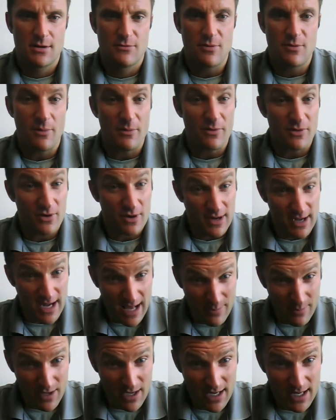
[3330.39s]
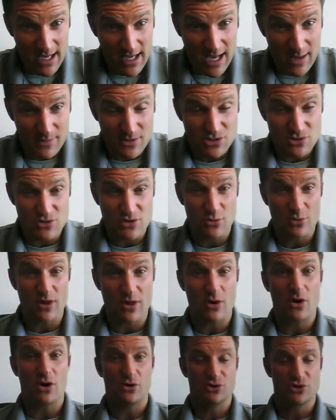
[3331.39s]
Remember, there cannot be any chemistry
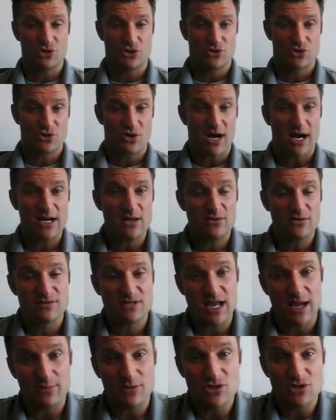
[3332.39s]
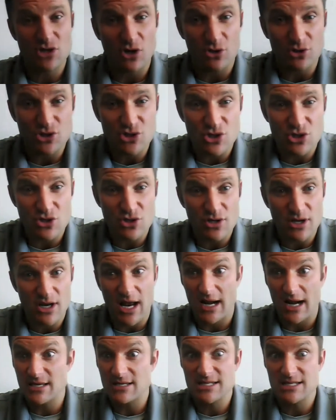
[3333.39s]
without culture. So how do you establish culture, and
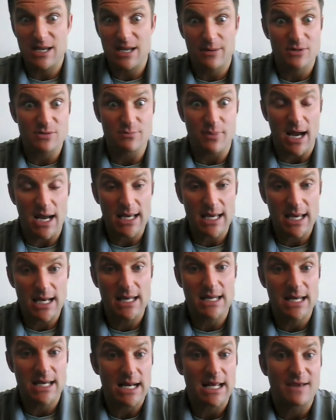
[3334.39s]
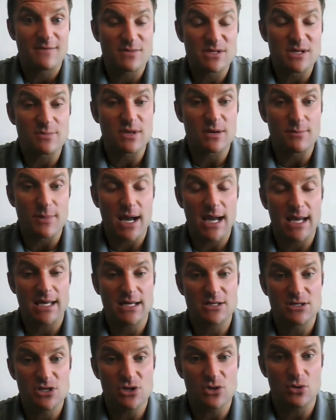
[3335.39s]
how do you establish buy-in? You got to give them something to buy
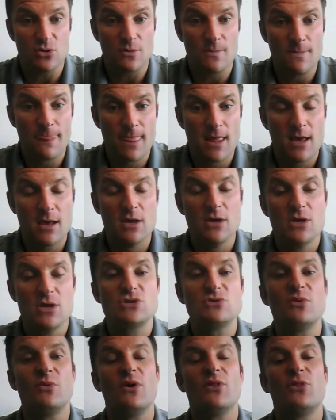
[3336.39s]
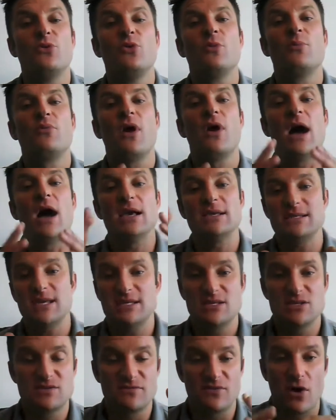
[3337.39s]
into. So we went through a
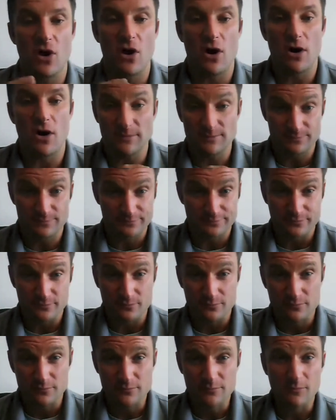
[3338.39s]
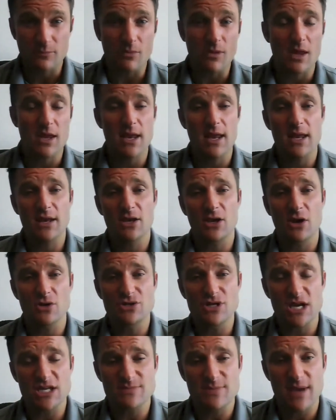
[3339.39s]
process this fall. And
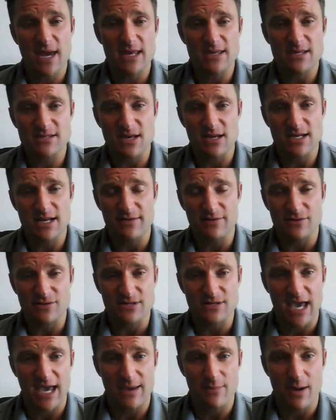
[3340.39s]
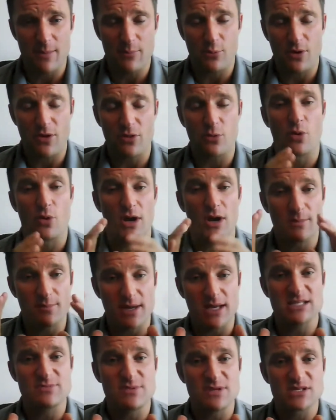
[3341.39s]
Coach Esme and the Sun Devils came up with what it
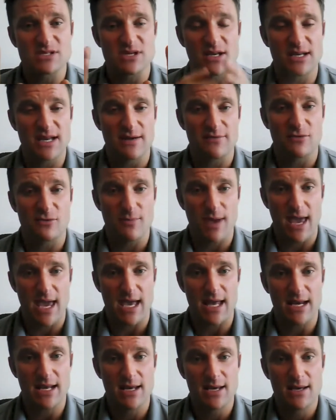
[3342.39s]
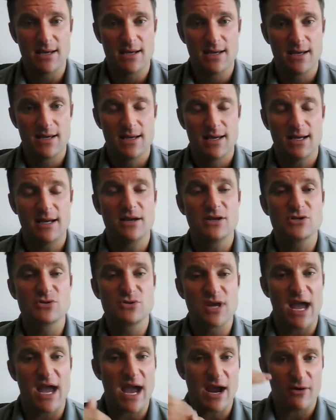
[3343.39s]
means to be a Sun Devil man. And here's
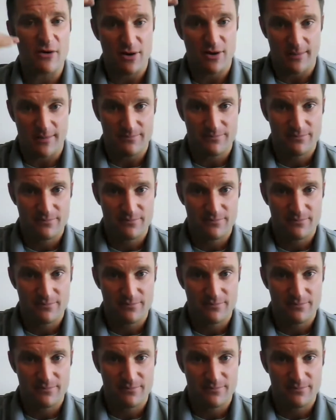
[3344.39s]
the acronym.